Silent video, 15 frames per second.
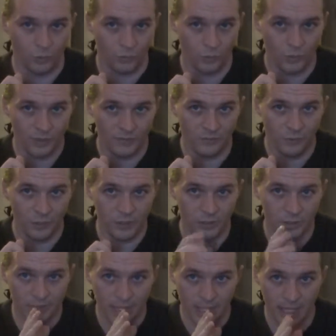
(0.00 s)
we avoid
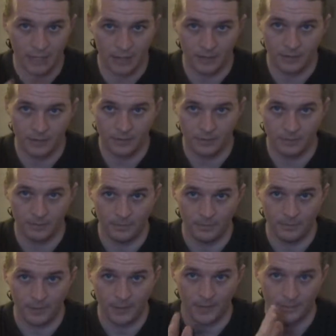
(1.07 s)
their attack,
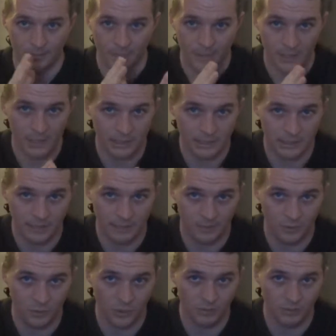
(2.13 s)
step
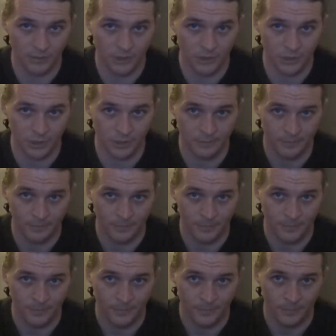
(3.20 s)
into our position,
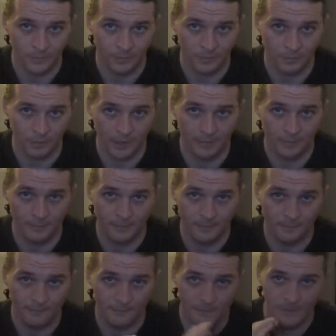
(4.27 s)
right?
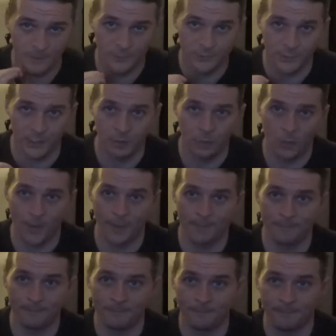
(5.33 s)
Then we swing,
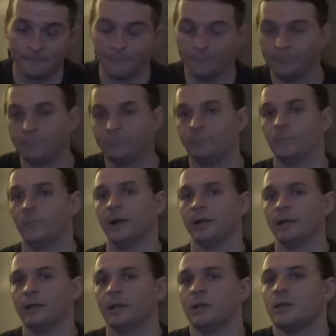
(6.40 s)
right?
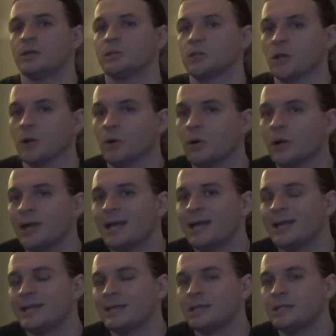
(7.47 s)
So
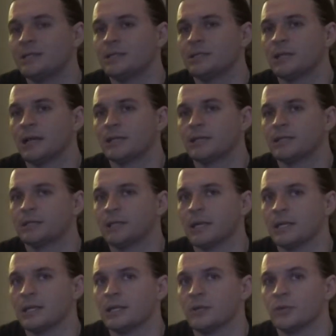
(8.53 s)
this is not to
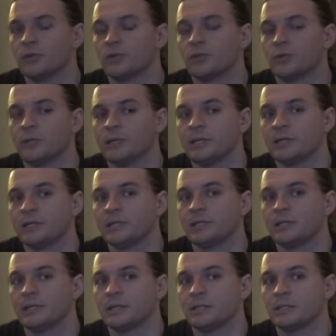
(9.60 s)
say that your swing
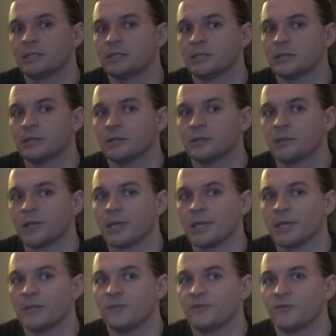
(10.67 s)
doesn't
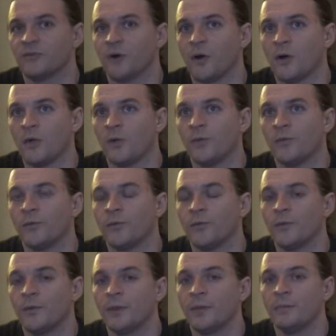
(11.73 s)
necessarily involve
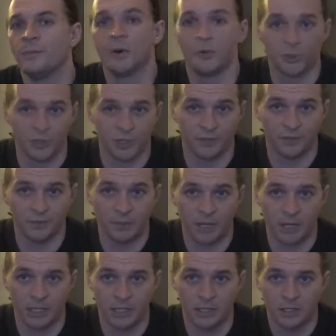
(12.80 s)
the motion of the
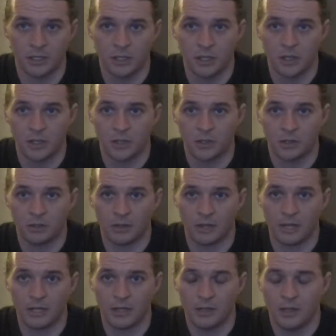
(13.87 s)
body,
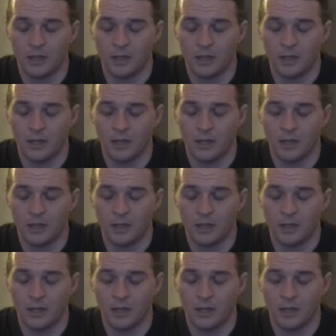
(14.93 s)
right?